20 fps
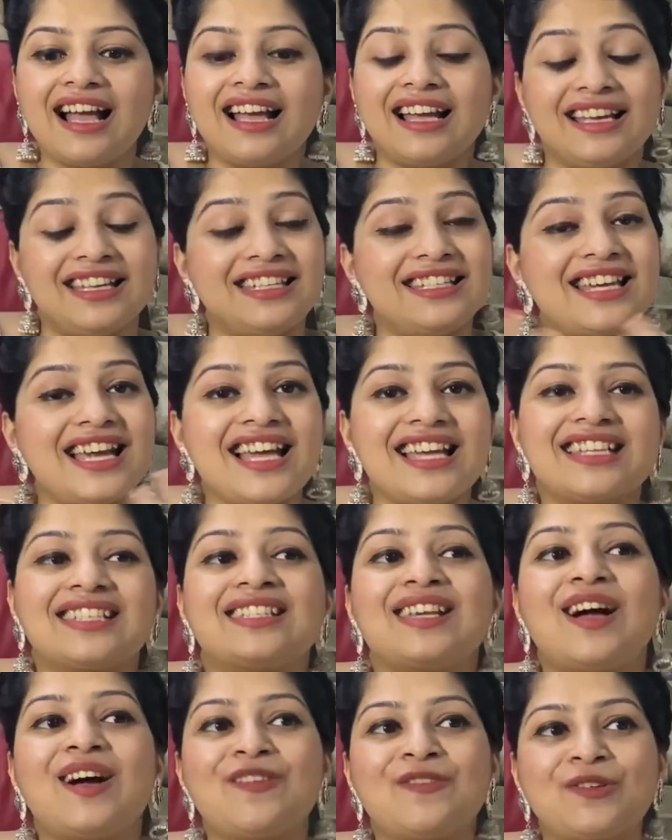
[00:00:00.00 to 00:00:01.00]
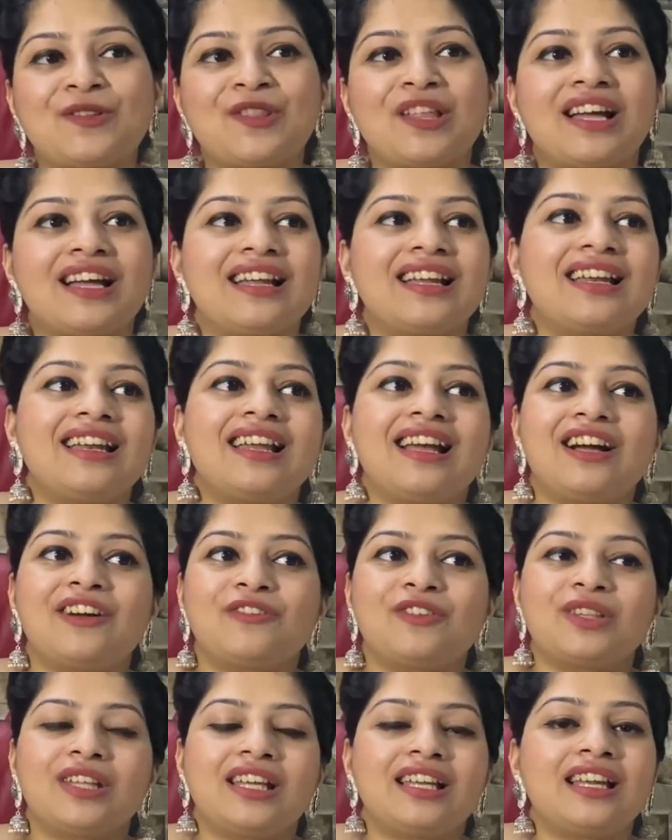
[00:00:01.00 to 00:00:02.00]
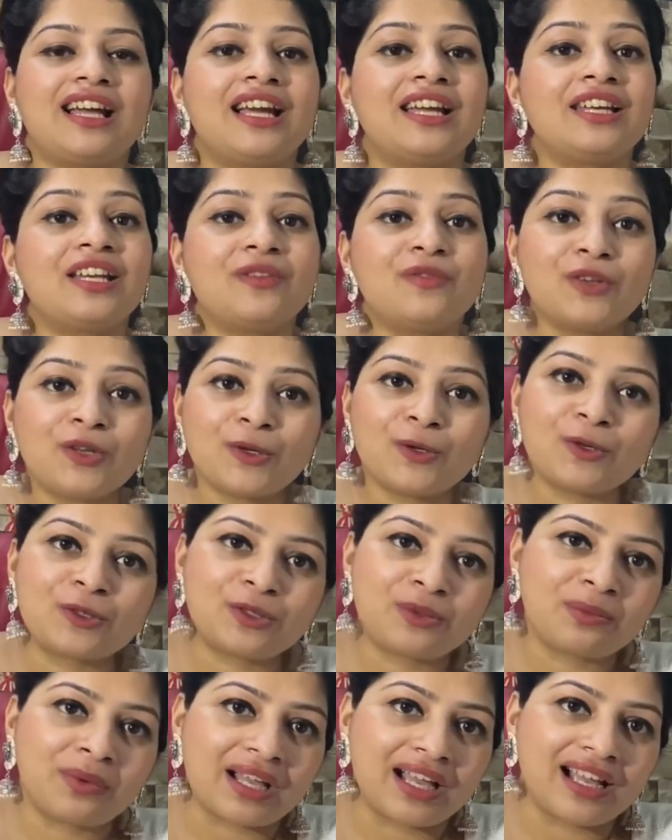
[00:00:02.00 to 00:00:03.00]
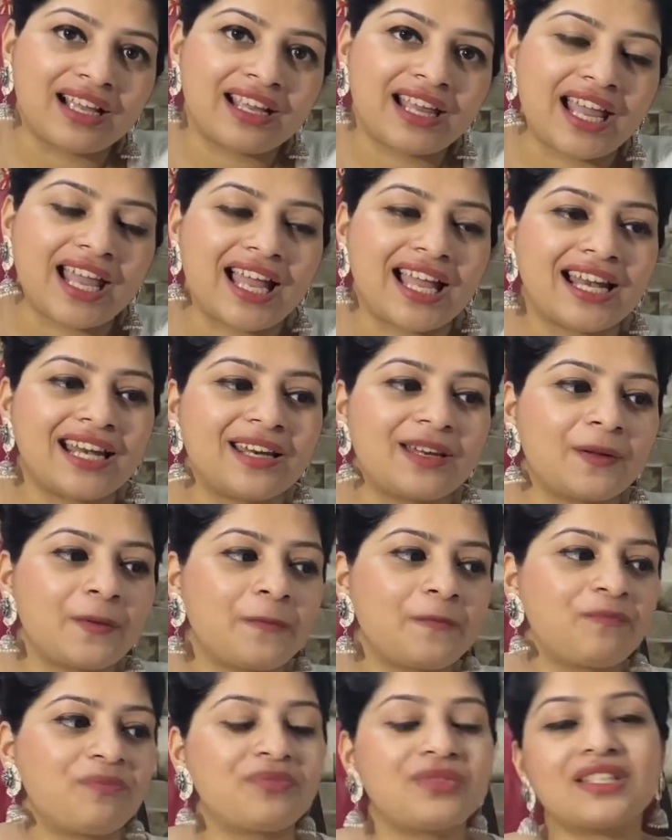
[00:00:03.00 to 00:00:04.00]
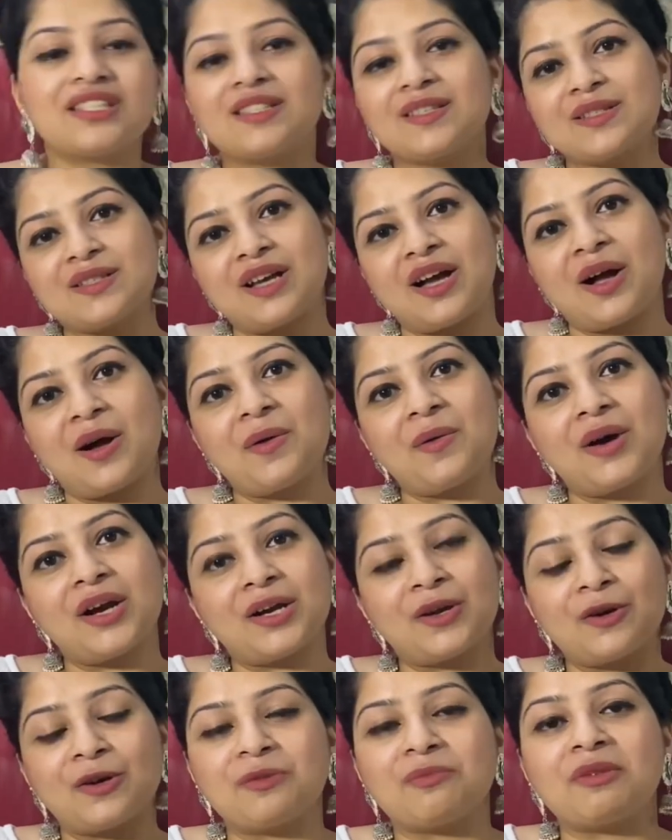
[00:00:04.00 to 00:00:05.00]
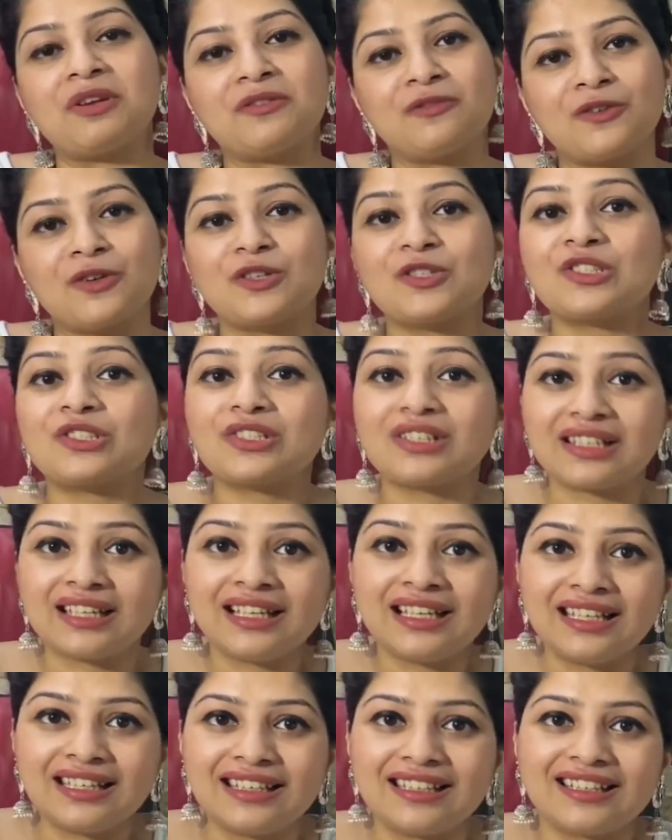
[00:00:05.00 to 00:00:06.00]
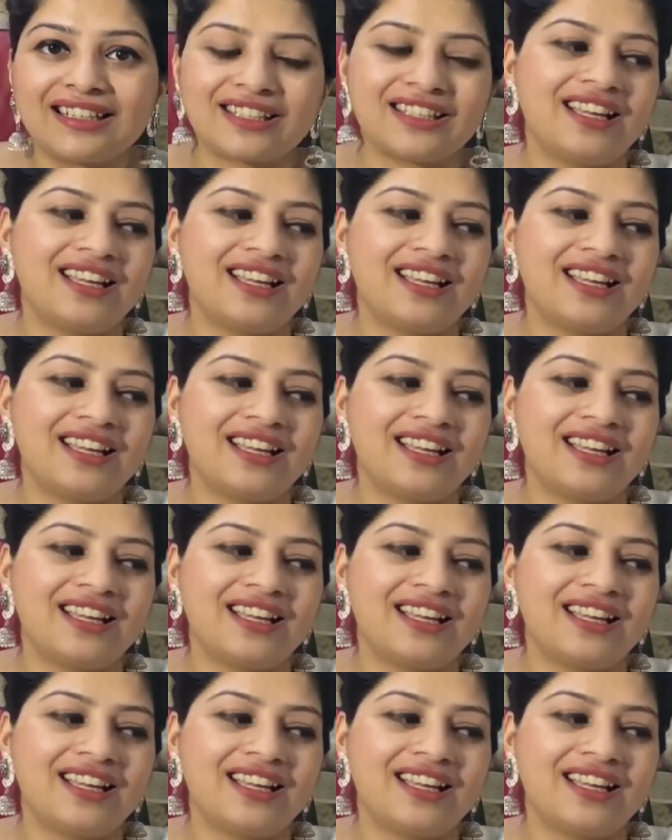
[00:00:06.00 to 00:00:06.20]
yes, after then I never looked back, and this is how I got my first client.